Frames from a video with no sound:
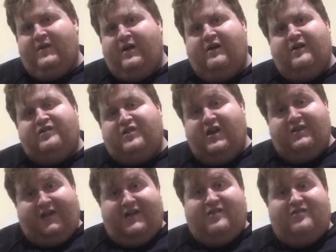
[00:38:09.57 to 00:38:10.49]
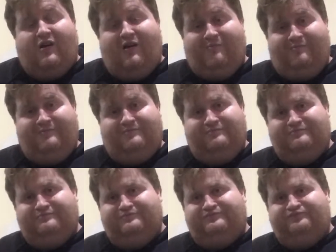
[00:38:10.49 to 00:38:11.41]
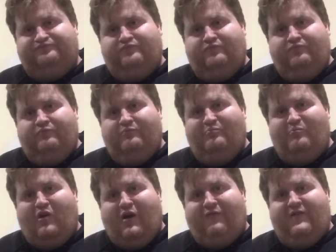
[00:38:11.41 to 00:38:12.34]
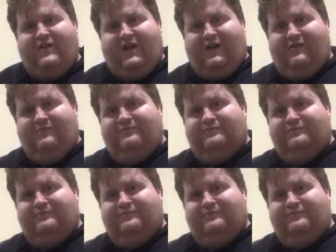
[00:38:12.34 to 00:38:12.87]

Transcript: I'll see you next time. Bye for now.